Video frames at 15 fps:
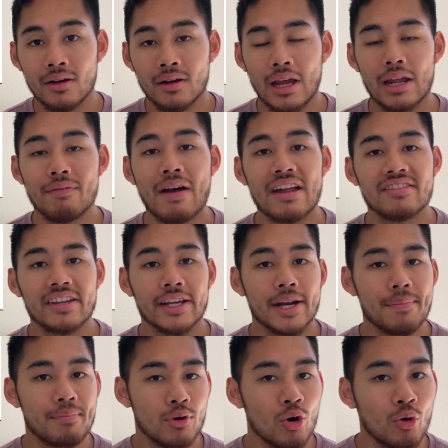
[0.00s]
investing in a
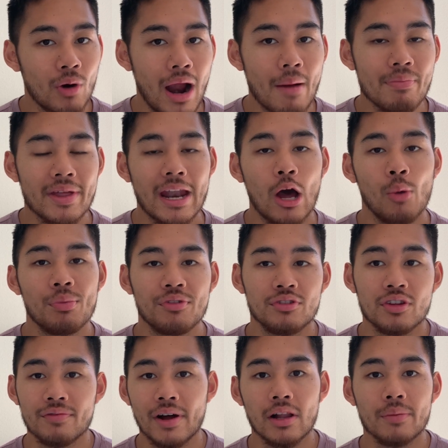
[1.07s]
program that helps you
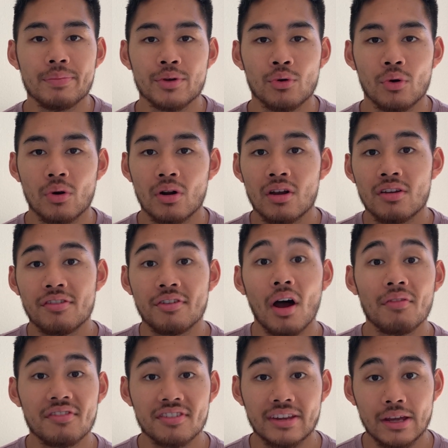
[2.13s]
develop your
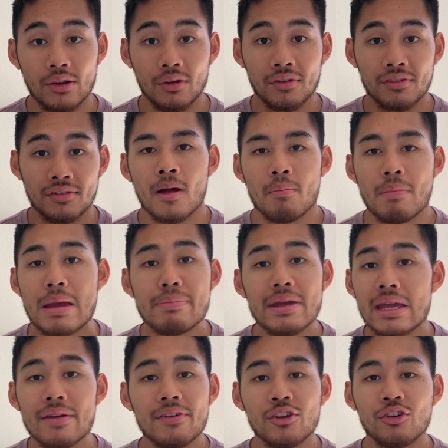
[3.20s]
soft skills, maybe
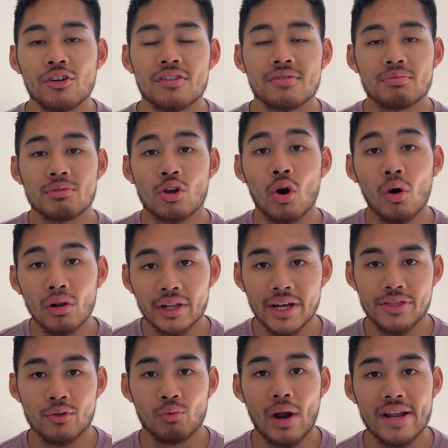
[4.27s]
even just calling
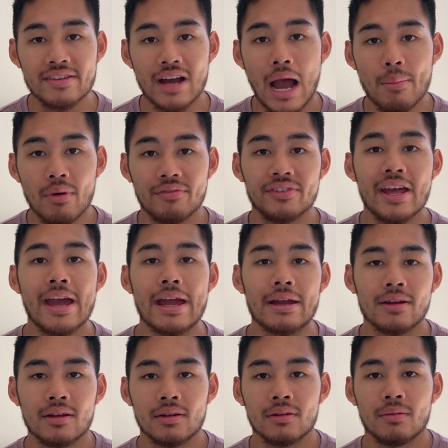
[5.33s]
at the right time of day.
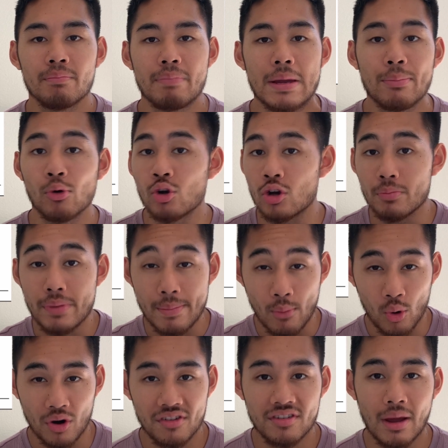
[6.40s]
People could be
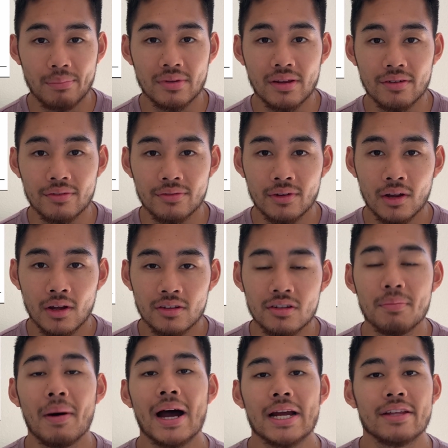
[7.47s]
more receptive to
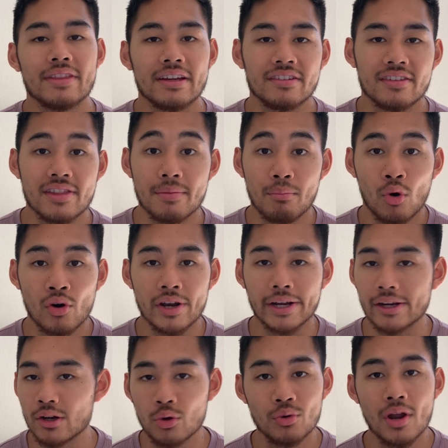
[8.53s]
buying things in the morning,
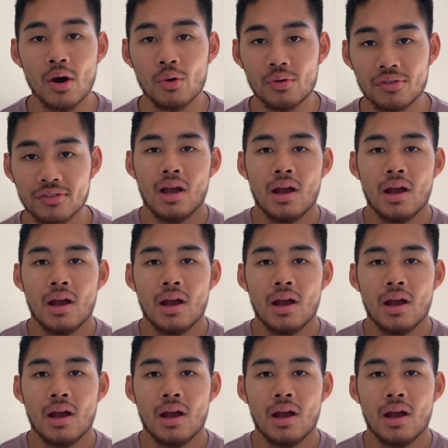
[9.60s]
who knows?